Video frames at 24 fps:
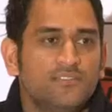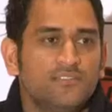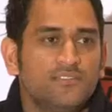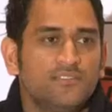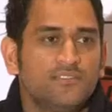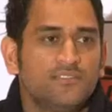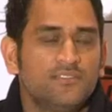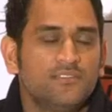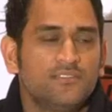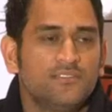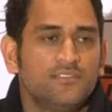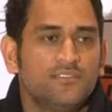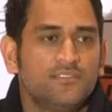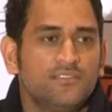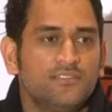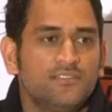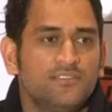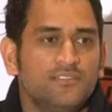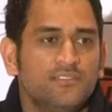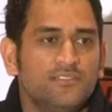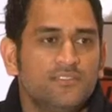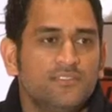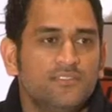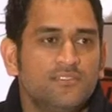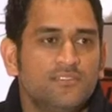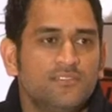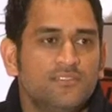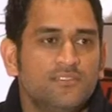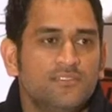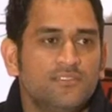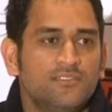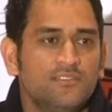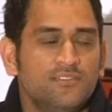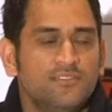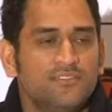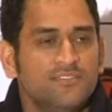
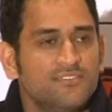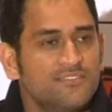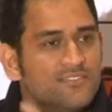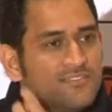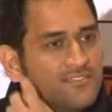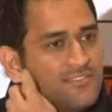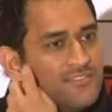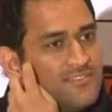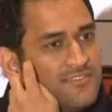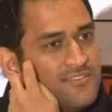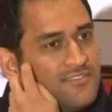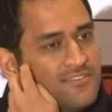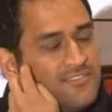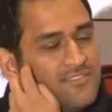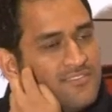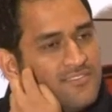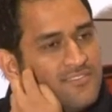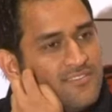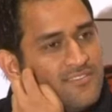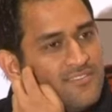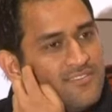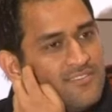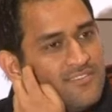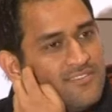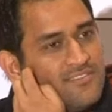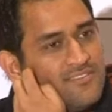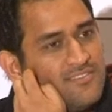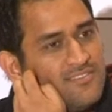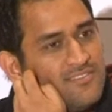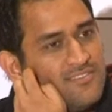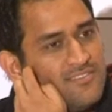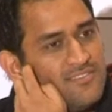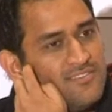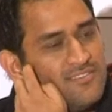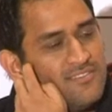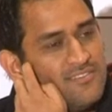
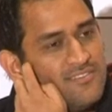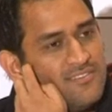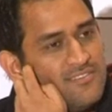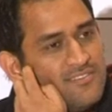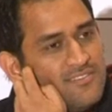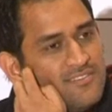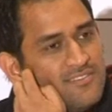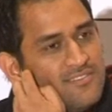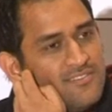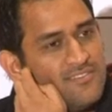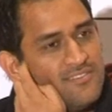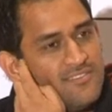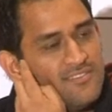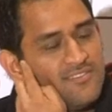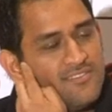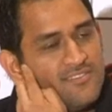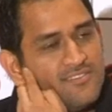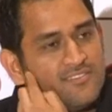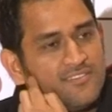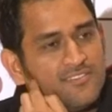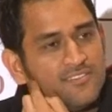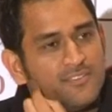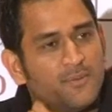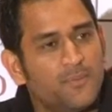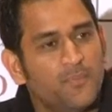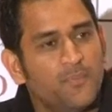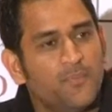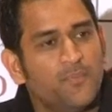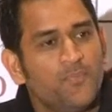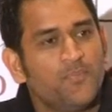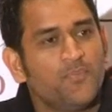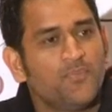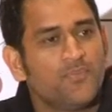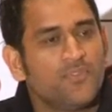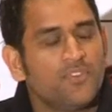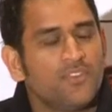
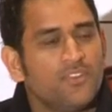Nobody speaks.